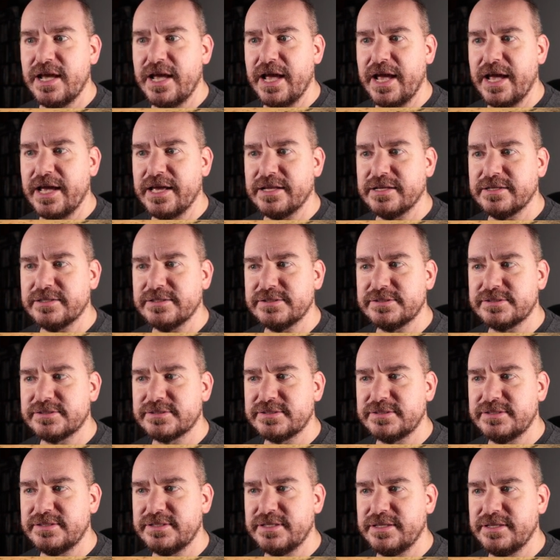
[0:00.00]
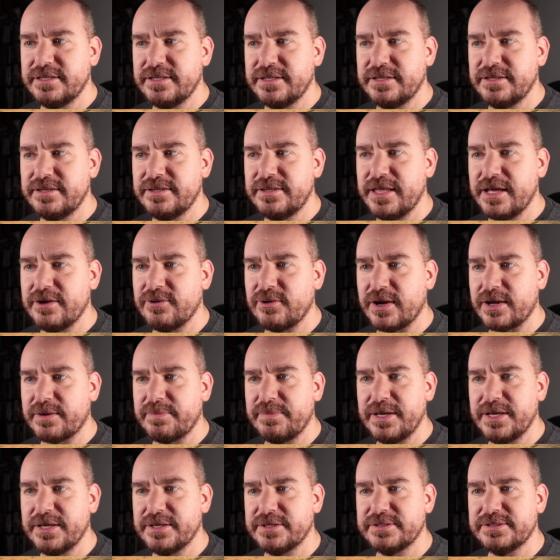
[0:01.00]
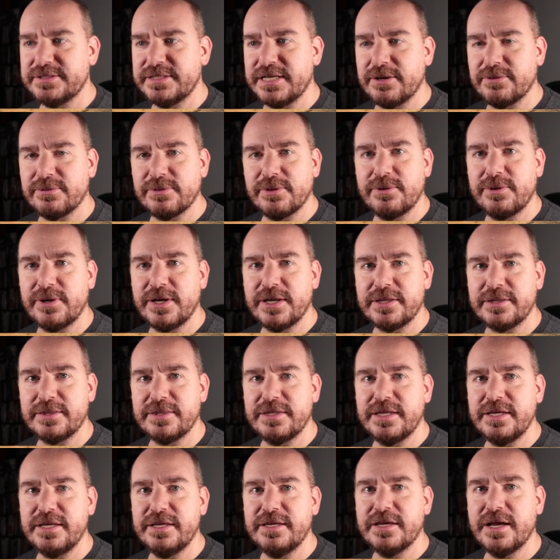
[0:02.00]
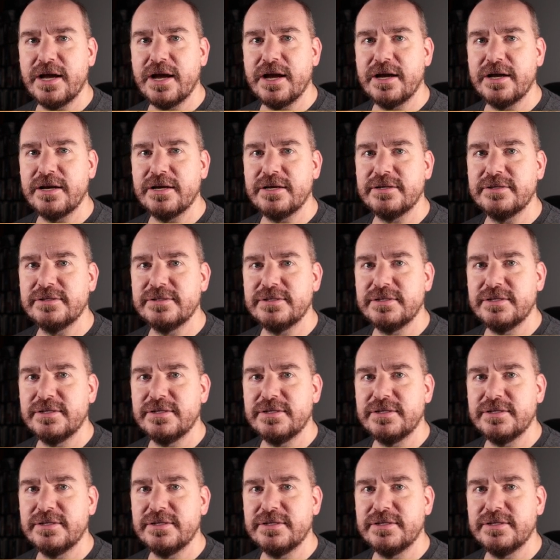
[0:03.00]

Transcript: and they recommend downloading the uh,